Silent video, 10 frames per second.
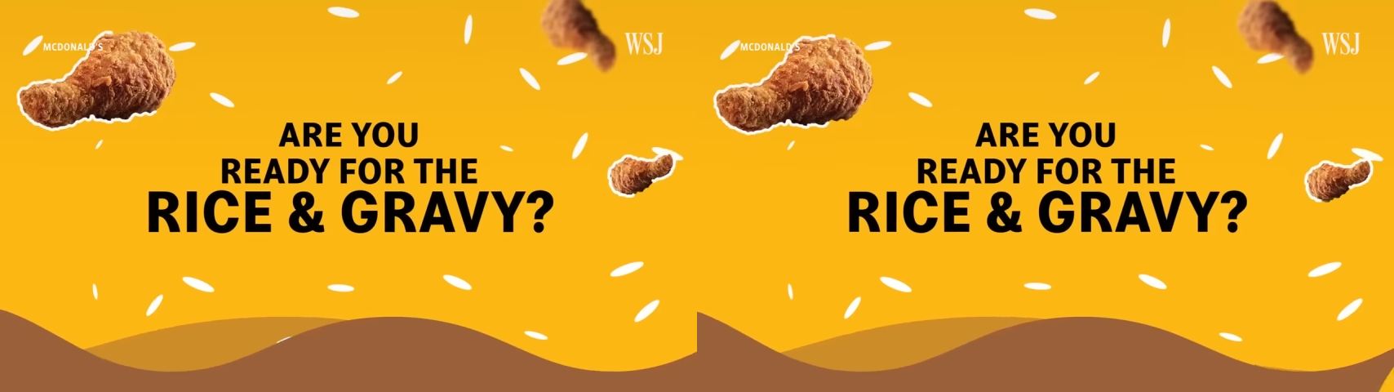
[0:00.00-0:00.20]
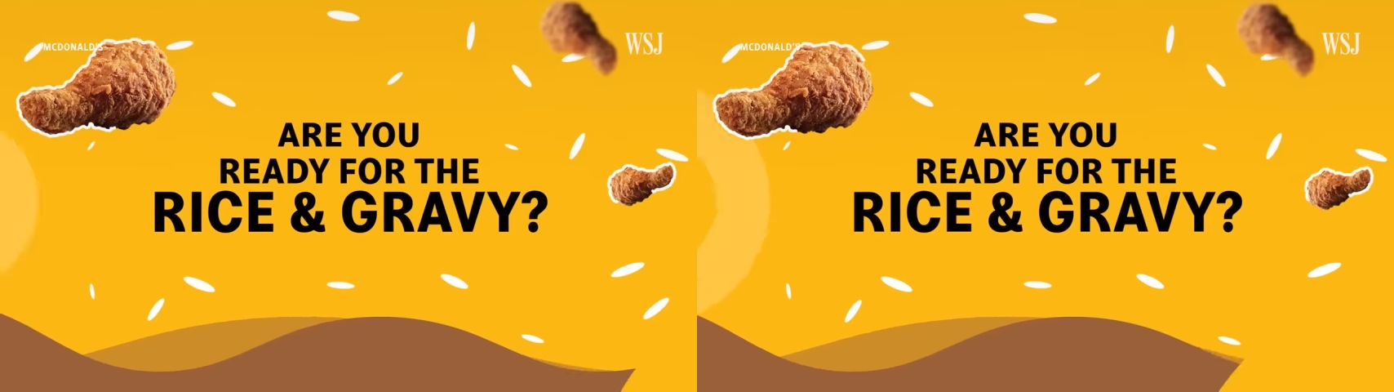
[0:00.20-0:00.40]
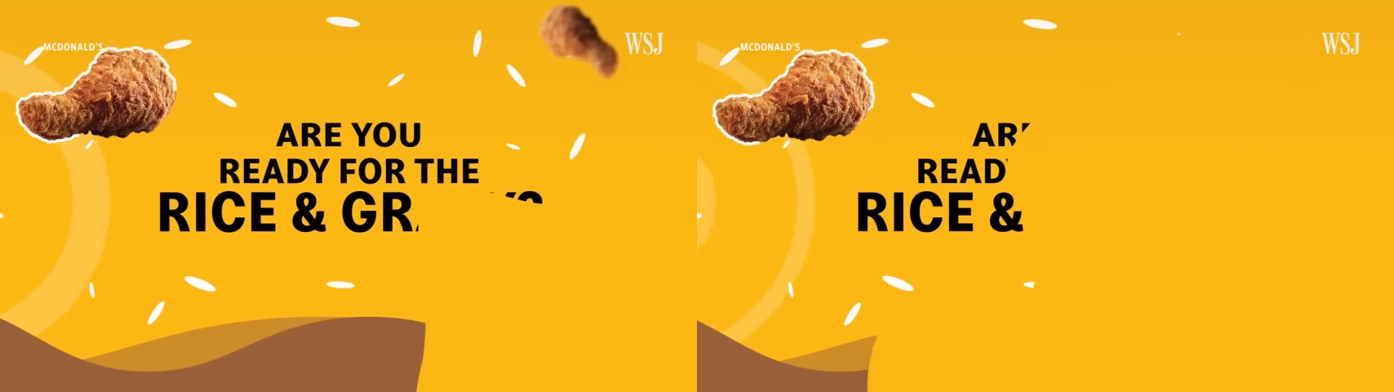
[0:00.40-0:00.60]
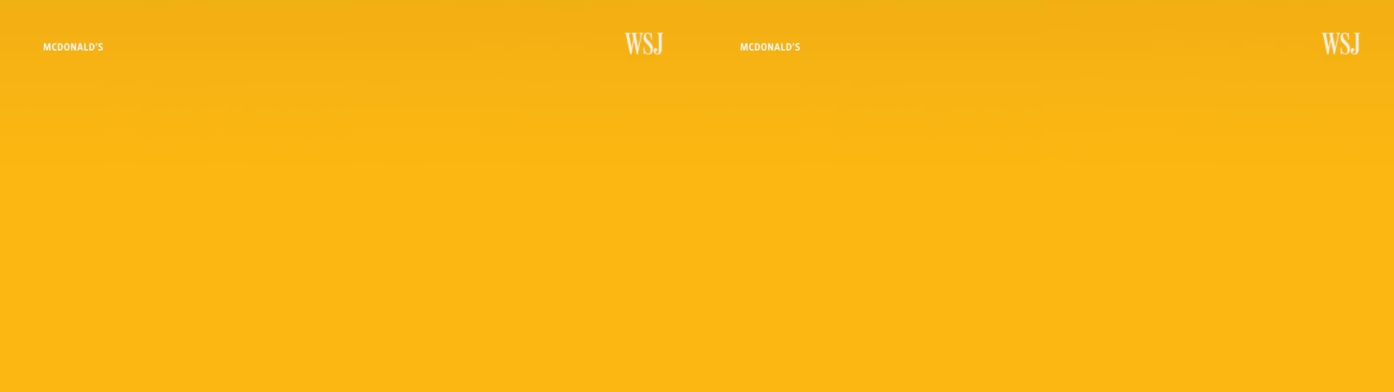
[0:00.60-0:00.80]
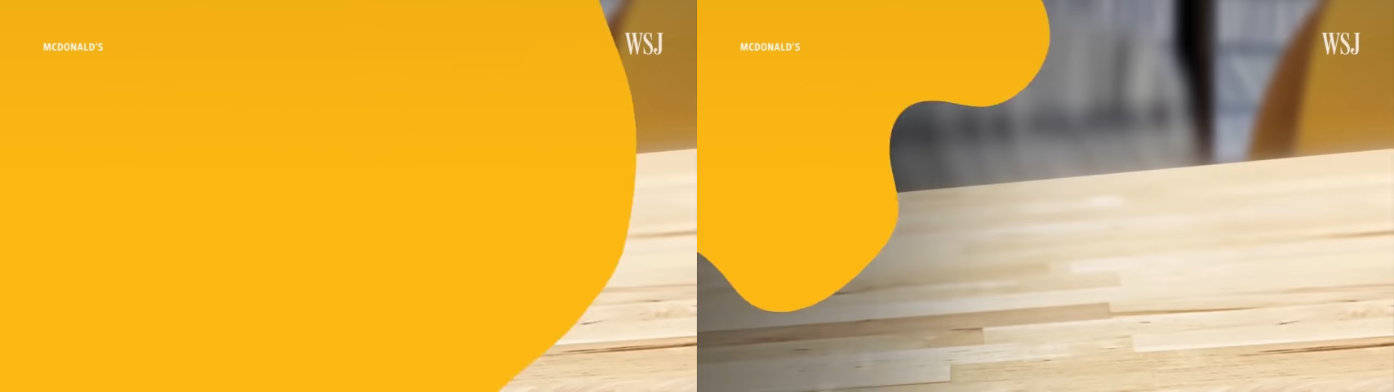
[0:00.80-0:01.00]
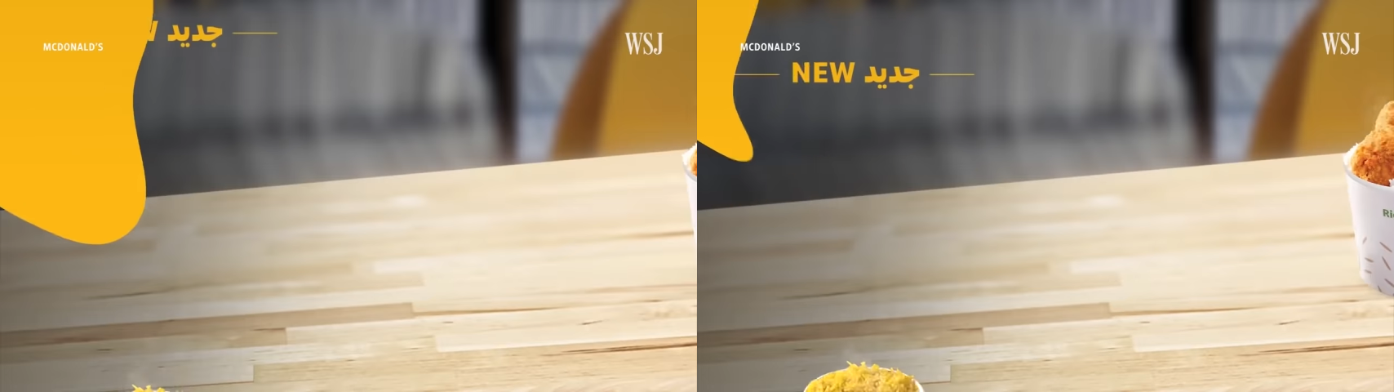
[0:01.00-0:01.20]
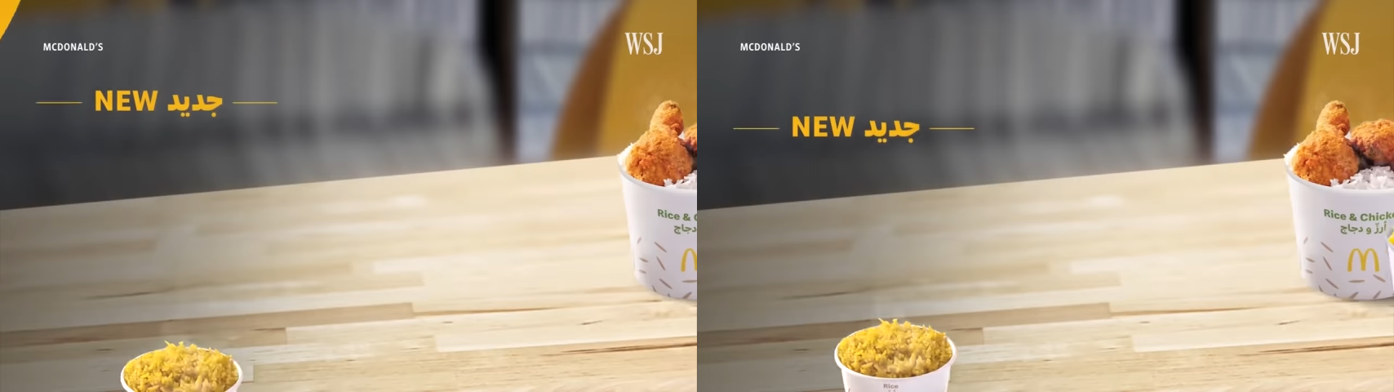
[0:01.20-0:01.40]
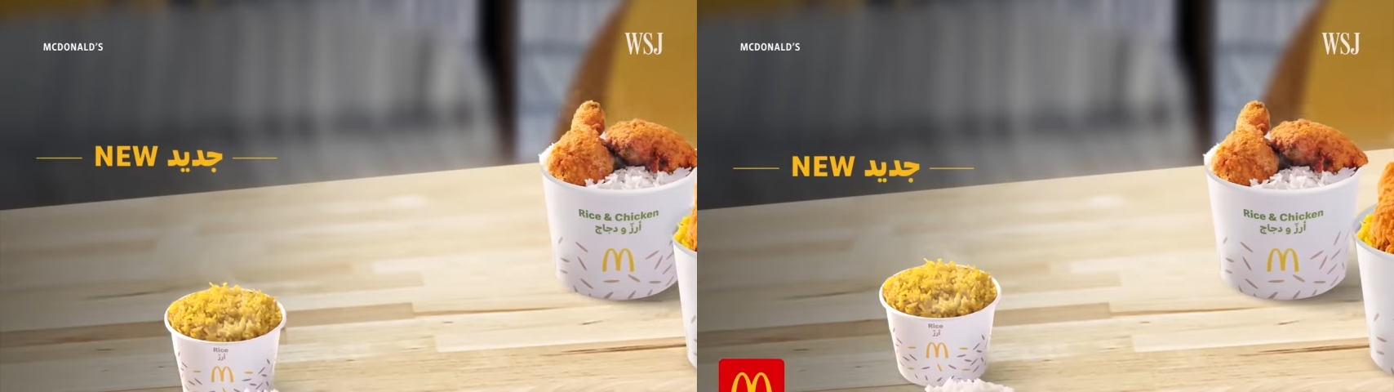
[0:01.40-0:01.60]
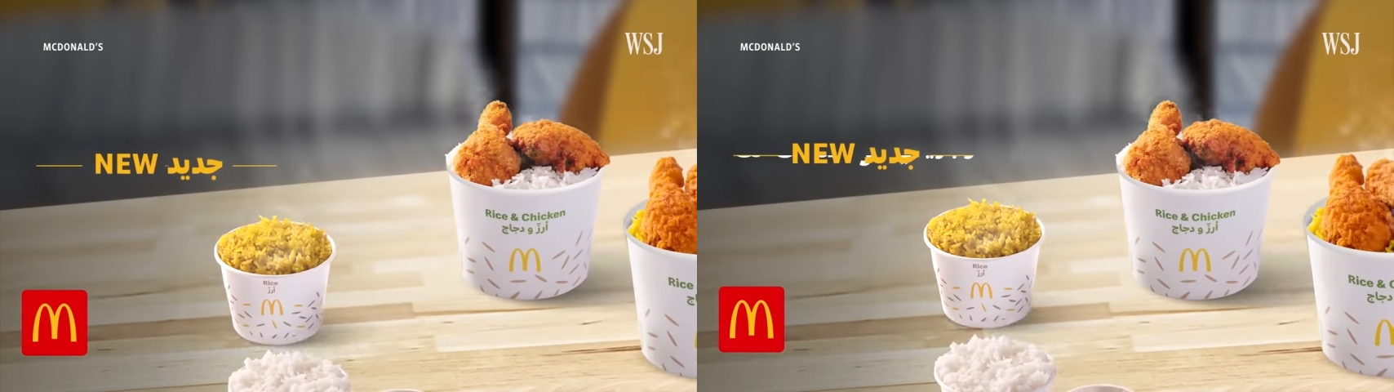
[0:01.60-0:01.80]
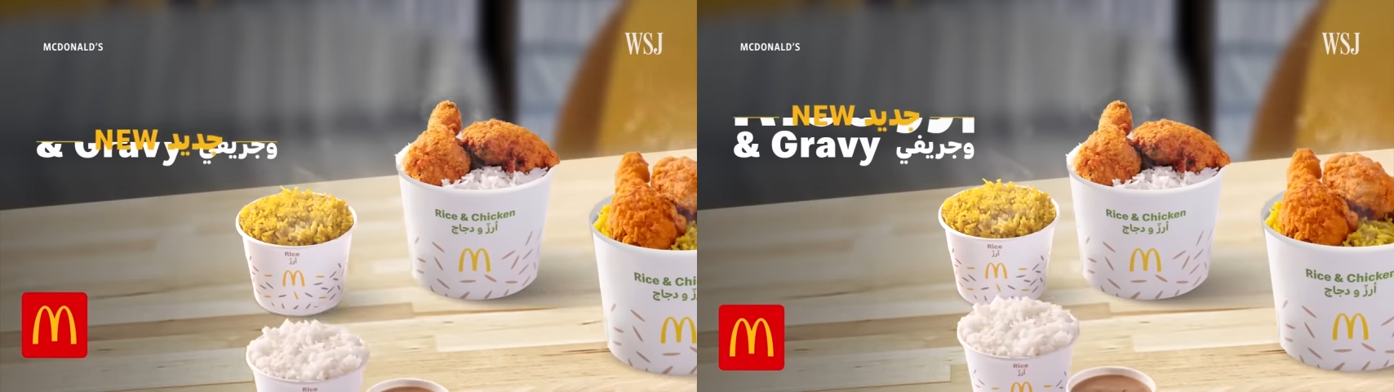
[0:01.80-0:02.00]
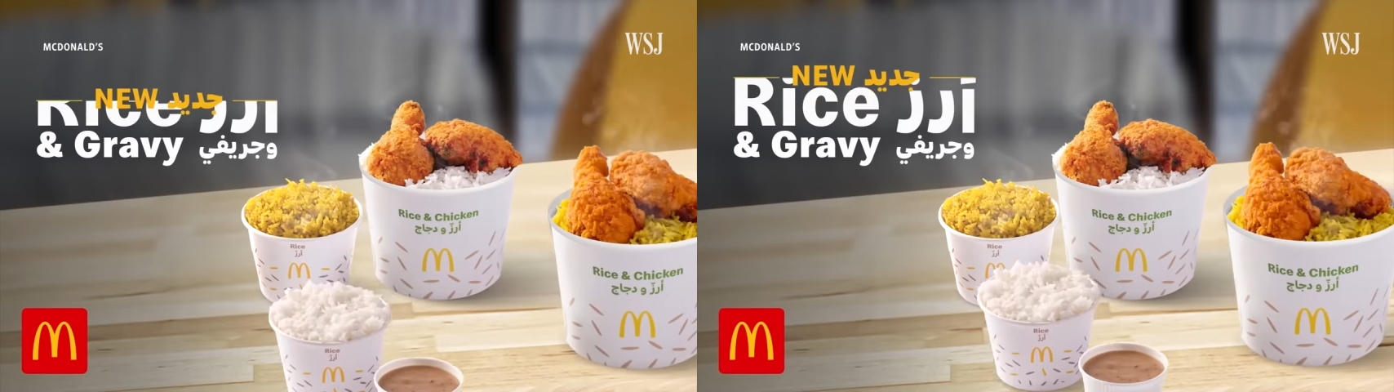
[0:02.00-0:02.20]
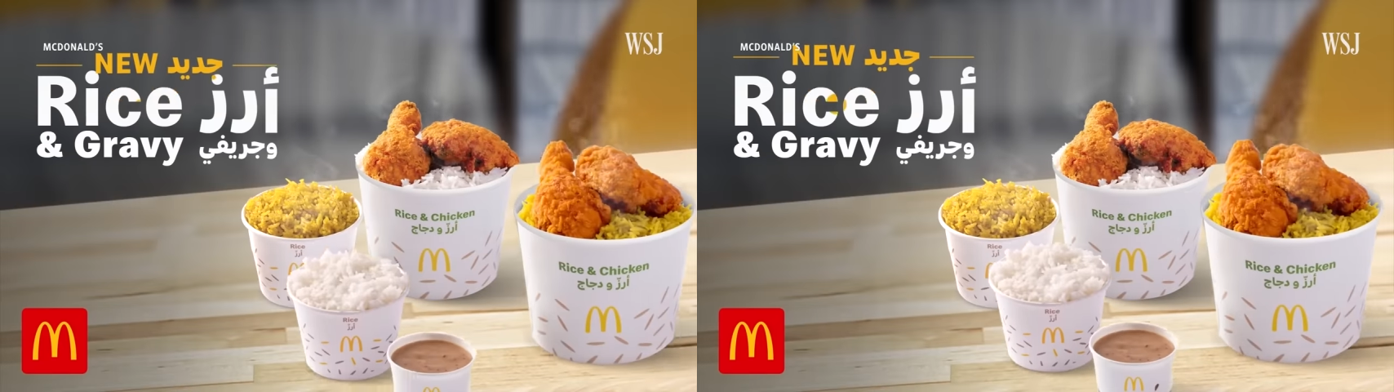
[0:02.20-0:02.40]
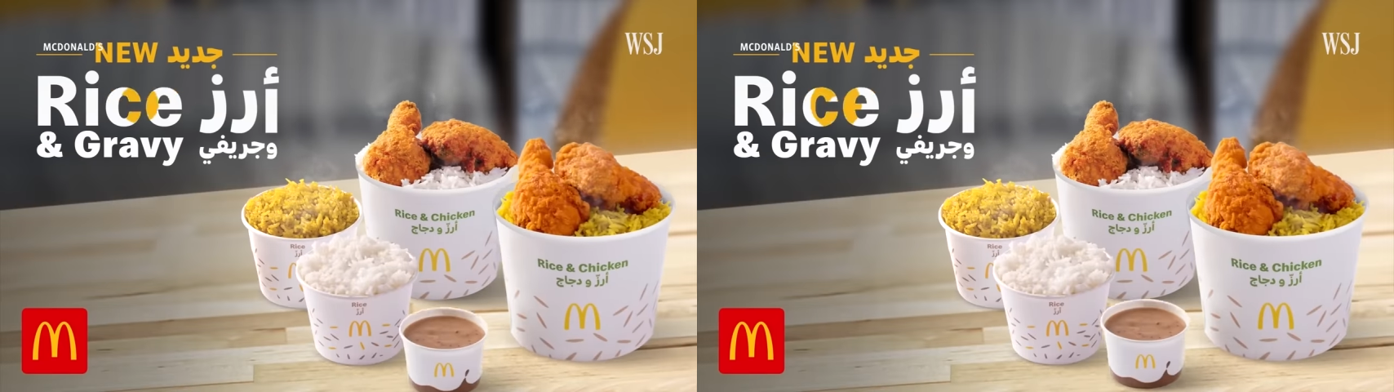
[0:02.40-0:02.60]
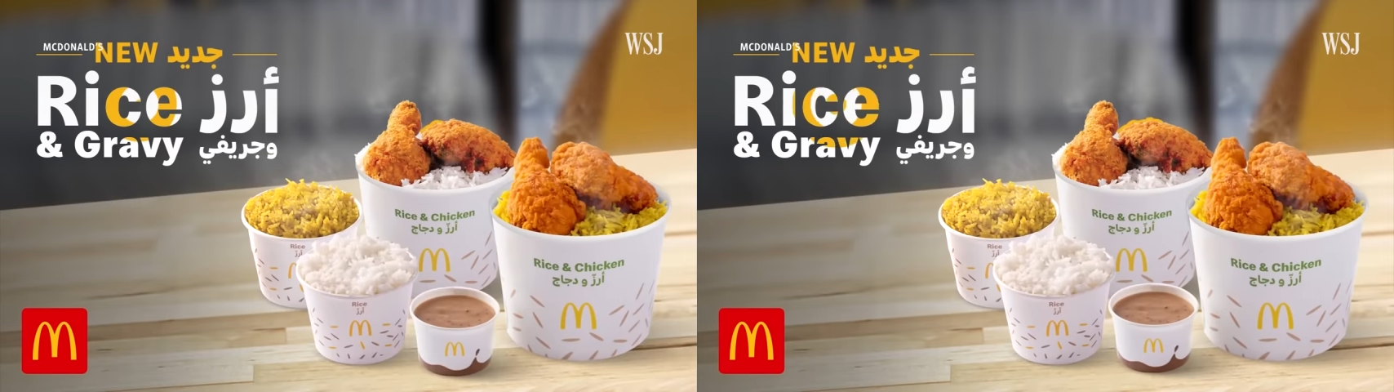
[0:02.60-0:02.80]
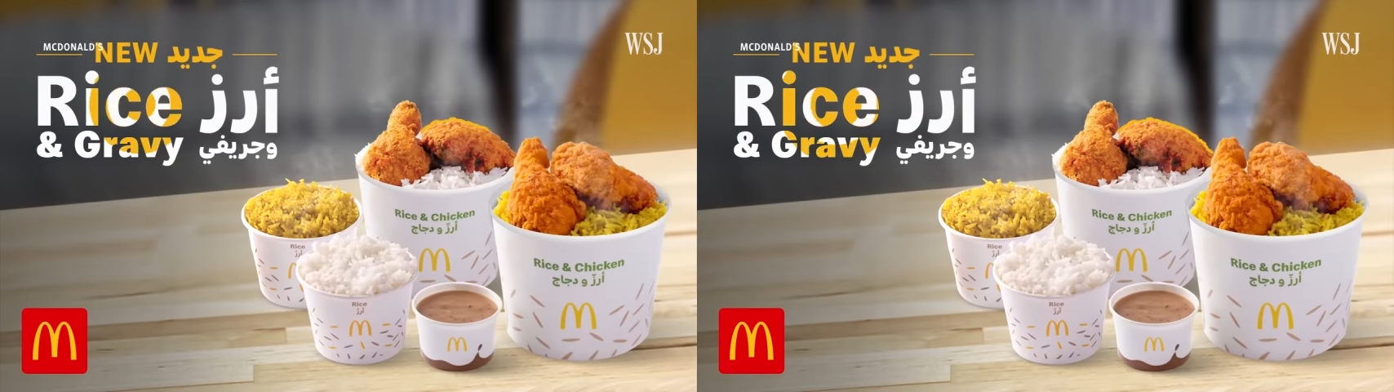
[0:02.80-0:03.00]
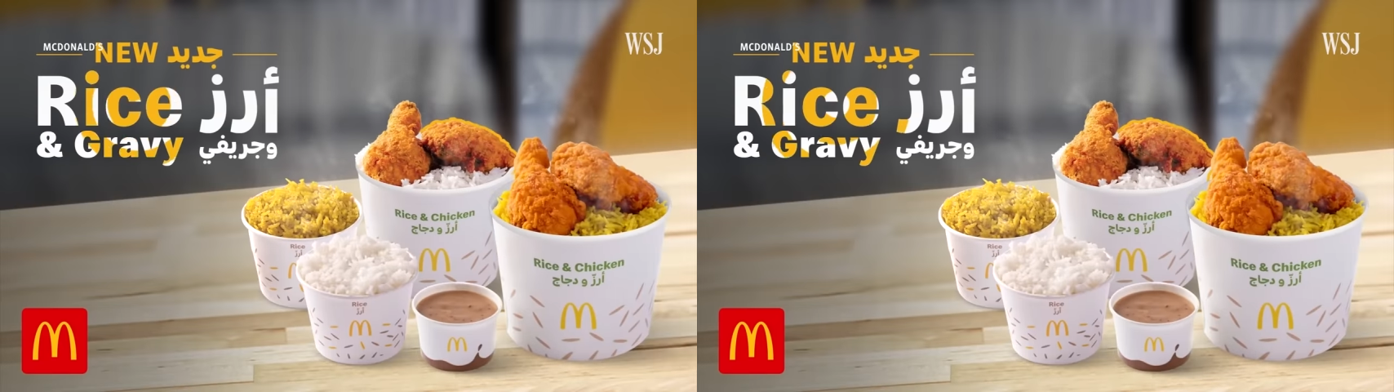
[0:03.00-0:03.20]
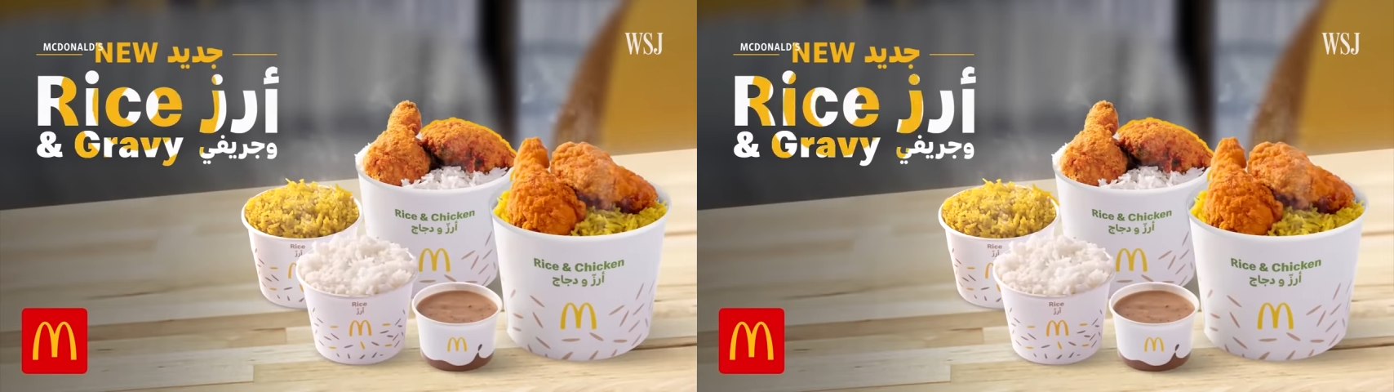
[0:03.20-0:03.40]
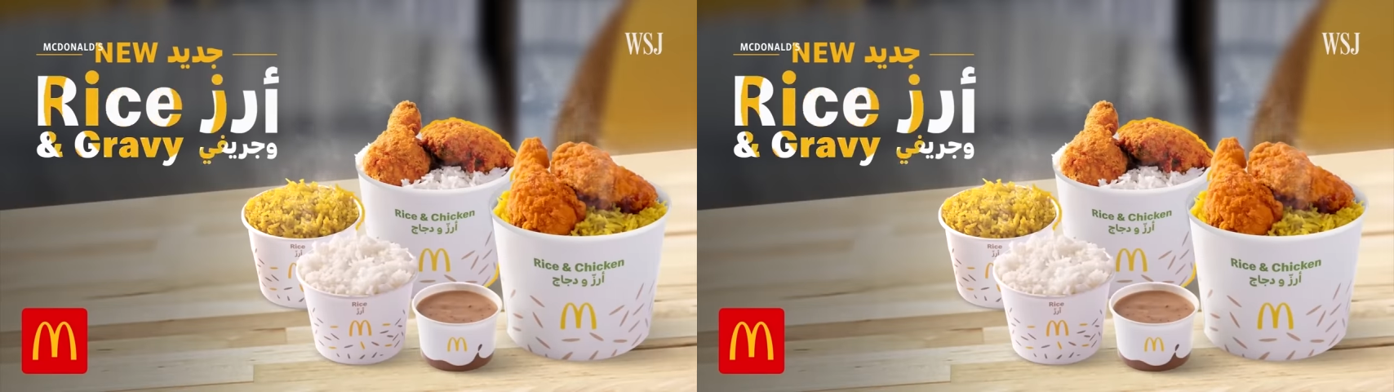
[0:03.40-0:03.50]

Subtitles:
[unreadable: no face in view]